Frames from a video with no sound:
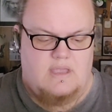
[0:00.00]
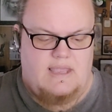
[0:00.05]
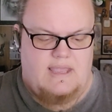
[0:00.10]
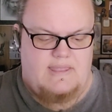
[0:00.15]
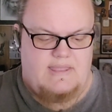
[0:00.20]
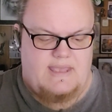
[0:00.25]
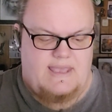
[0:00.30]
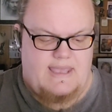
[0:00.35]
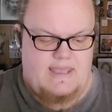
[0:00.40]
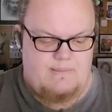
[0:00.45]

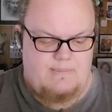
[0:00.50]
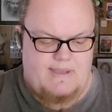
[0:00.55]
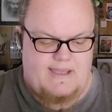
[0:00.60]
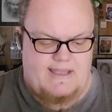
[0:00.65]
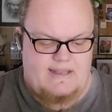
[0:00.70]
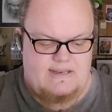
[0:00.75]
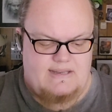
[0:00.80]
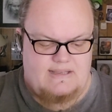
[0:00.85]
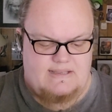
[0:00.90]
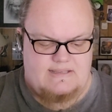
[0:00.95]
And the
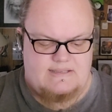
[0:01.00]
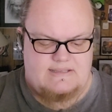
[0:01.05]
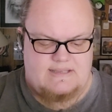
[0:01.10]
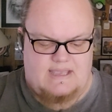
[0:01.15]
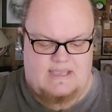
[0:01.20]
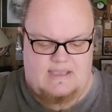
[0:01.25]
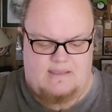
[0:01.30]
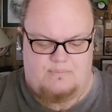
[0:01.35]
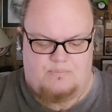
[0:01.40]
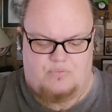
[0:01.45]
headband is
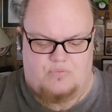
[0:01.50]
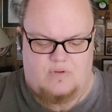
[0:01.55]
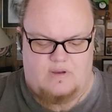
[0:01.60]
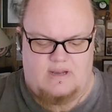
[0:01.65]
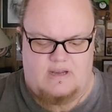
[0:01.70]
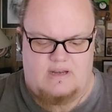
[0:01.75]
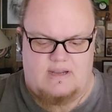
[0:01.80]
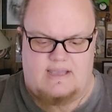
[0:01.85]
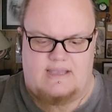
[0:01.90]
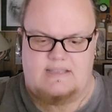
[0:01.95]
a
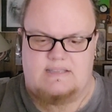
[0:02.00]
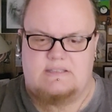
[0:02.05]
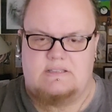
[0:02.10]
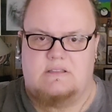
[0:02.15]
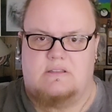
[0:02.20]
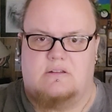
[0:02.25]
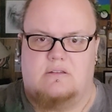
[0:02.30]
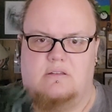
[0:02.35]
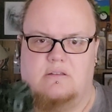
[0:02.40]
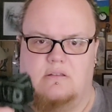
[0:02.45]
pretty nice
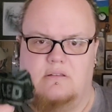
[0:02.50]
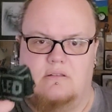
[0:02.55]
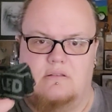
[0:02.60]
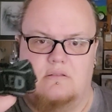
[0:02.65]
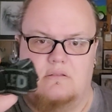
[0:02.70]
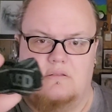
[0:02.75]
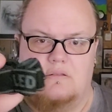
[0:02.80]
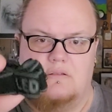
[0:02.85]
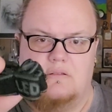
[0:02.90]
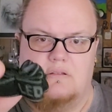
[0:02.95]
little
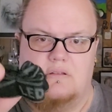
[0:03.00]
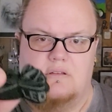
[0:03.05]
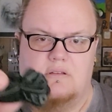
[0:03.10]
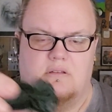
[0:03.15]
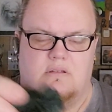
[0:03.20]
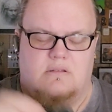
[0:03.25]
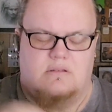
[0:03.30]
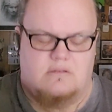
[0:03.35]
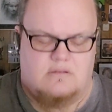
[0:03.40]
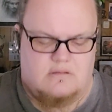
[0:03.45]

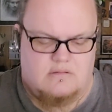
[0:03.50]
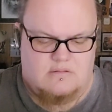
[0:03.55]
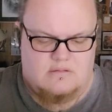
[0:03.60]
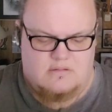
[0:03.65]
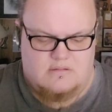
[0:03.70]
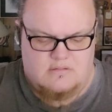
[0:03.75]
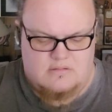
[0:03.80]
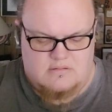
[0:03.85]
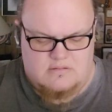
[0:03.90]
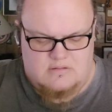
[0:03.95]

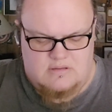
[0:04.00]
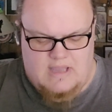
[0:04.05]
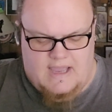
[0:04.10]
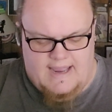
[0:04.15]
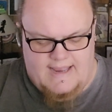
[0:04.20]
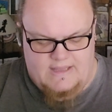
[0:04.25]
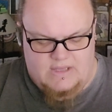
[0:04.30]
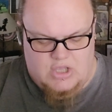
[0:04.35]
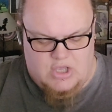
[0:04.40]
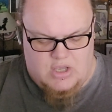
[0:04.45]

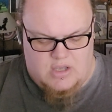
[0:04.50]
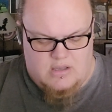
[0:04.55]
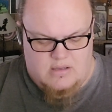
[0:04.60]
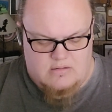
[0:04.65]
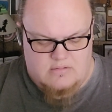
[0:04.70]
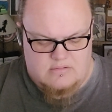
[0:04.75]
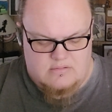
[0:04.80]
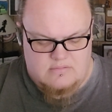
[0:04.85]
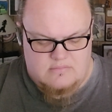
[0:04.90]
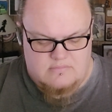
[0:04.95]
nylon,
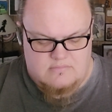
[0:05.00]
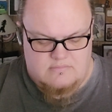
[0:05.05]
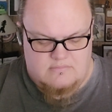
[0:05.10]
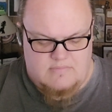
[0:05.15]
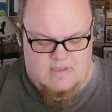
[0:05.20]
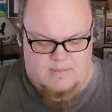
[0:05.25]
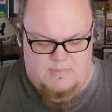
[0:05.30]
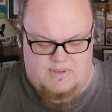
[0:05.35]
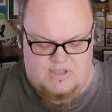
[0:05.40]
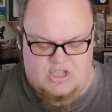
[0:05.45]

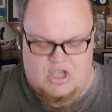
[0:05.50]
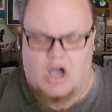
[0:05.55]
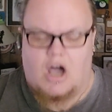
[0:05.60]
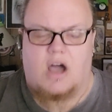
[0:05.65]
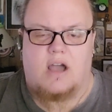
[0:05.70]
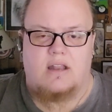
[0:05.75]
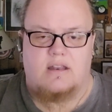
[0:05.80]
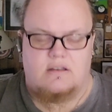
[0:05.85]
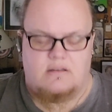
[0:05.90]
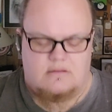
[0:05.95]
maybe
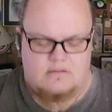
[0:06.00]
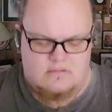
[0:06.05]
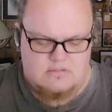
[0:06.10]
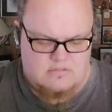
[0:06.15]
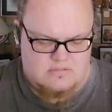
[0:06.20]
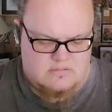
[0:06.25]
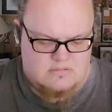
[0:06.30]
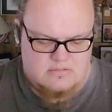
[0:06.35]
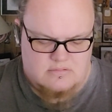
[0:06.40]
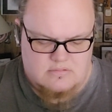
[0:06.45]
cotton,